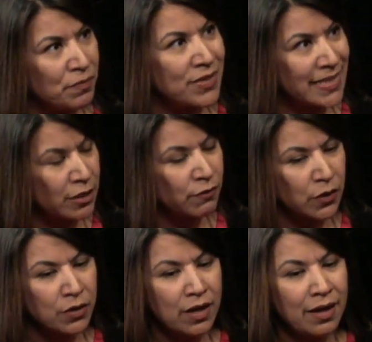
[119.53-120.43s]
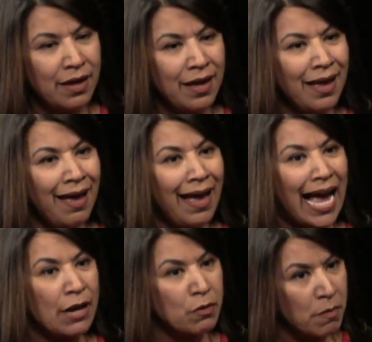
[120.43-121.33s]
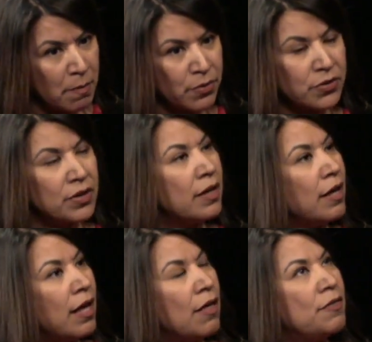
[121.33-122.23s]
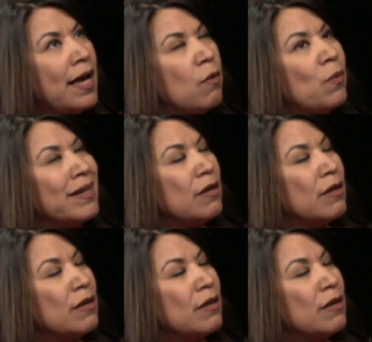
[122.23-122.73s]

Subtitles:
this interview, I remembered that when